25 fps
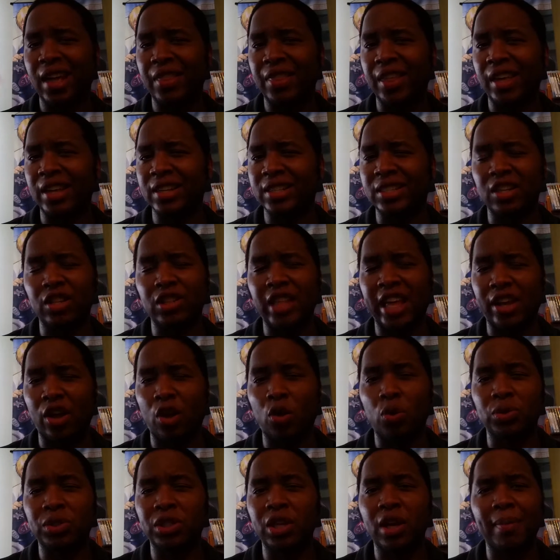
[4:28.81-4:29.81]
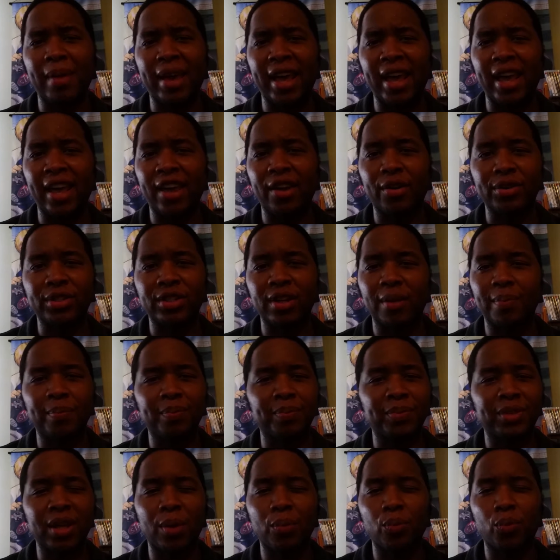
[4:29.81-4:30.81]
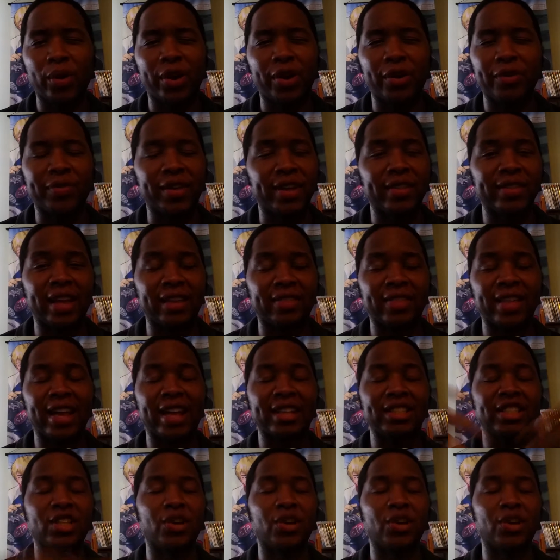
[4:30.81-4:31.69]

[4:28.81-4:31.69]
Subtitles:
I think it's like otome or some weird thing like that.